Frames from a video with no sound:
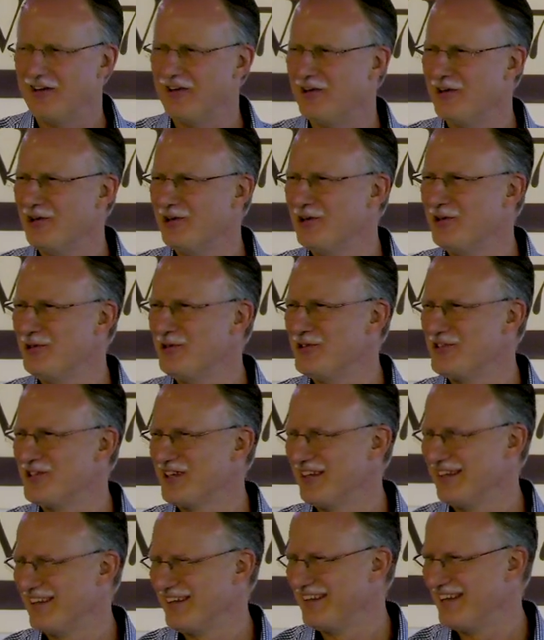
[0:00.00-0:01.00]
knows
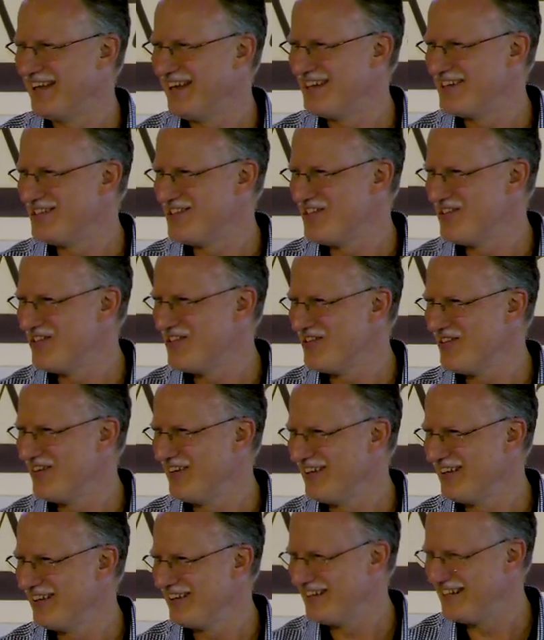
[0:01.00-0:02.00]
that you
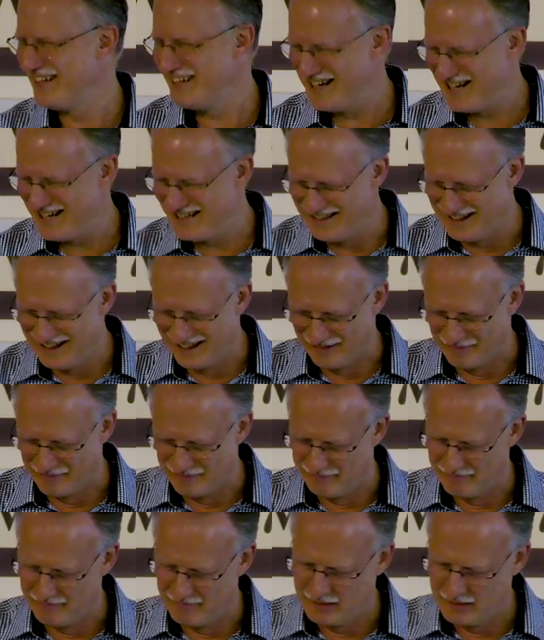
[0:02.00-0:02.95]
need them.